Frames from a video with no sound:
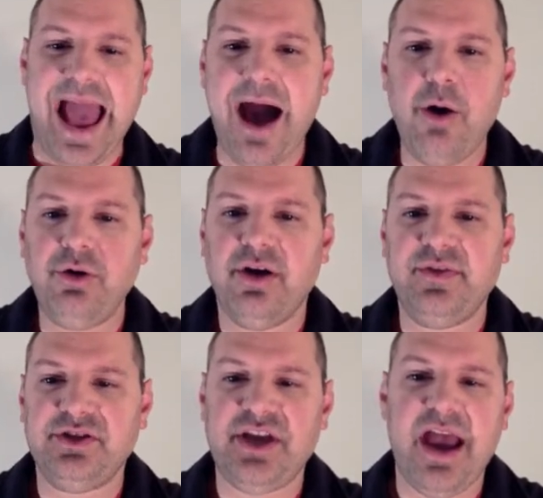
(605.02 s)
out of
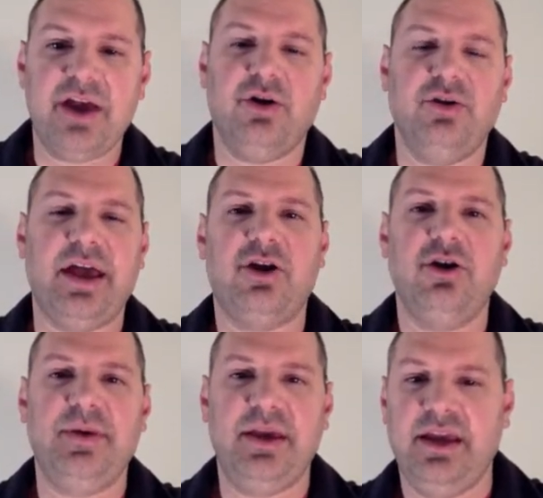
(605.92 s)
the channel that
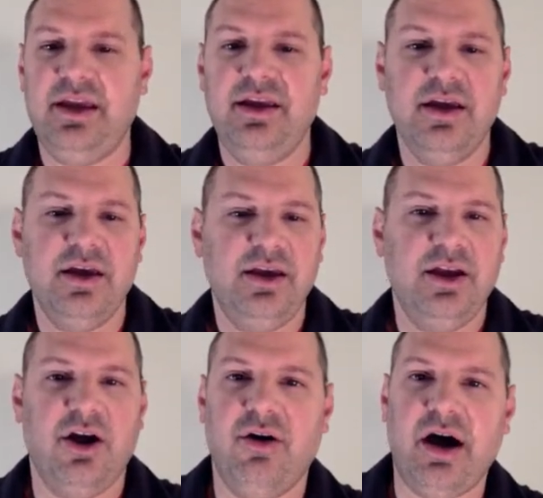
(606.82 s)
could be, a
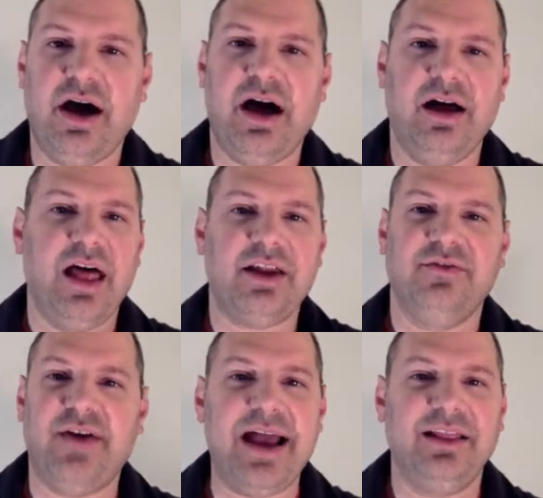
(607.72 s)
lot
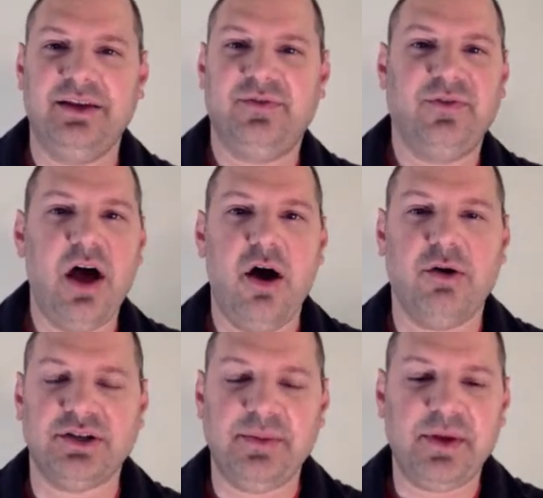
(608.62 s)
of violent flow
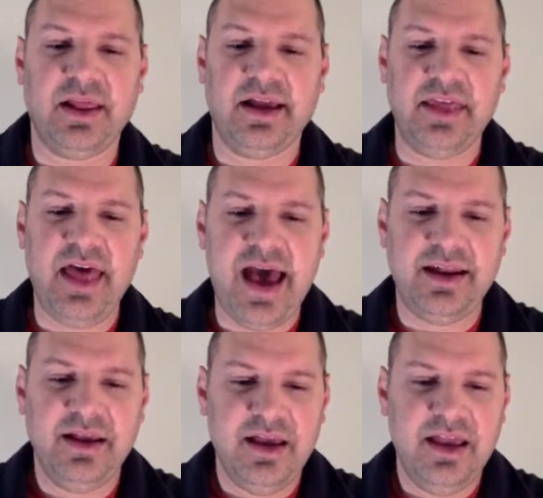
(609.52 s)
or something like
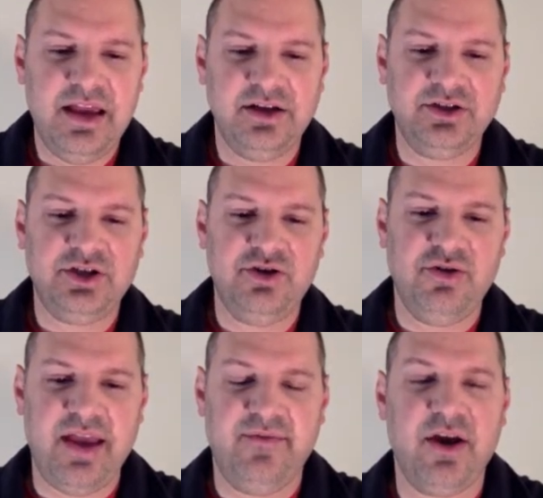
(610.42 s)
that, into
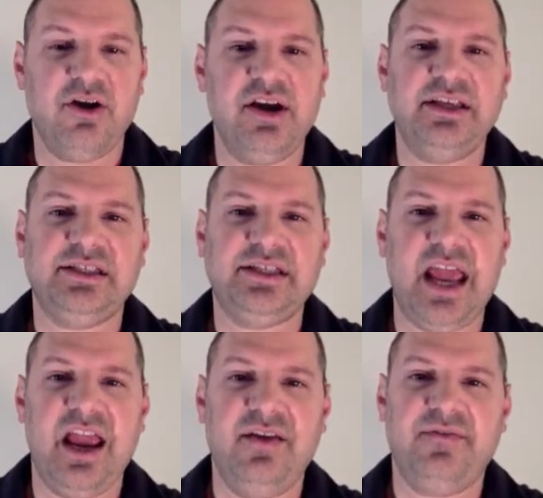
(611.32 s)
a very
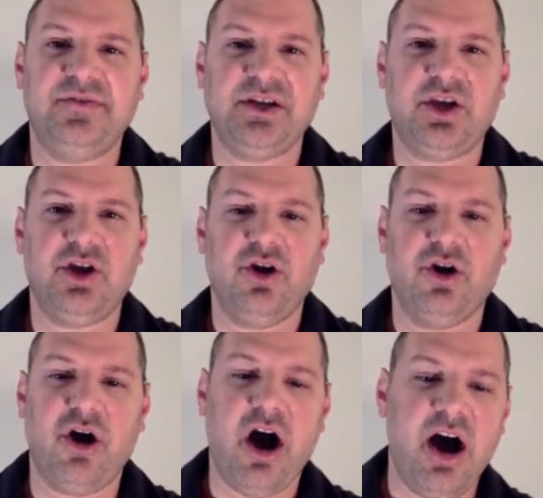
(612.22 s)
safe,
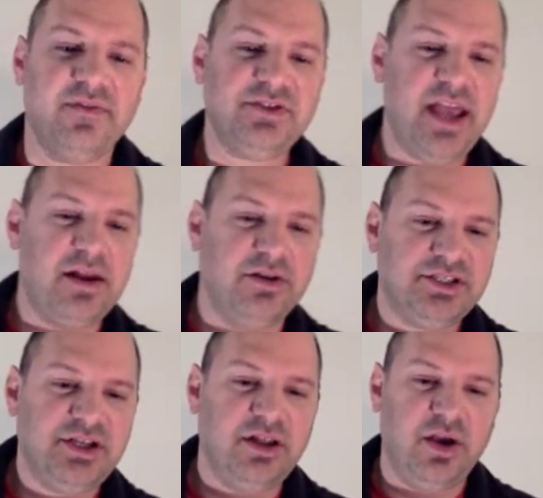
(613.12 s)
secure, off-channel
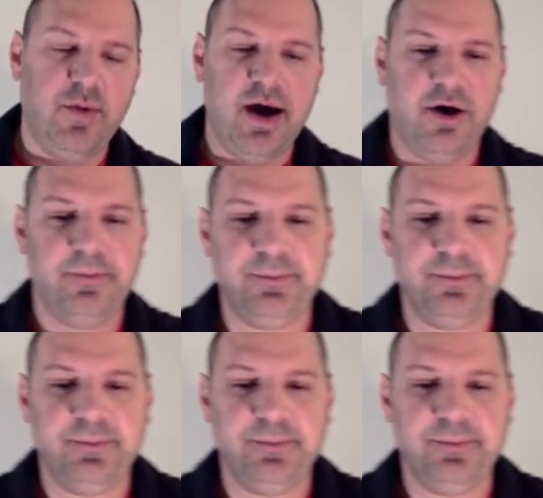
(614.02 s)
stilling well.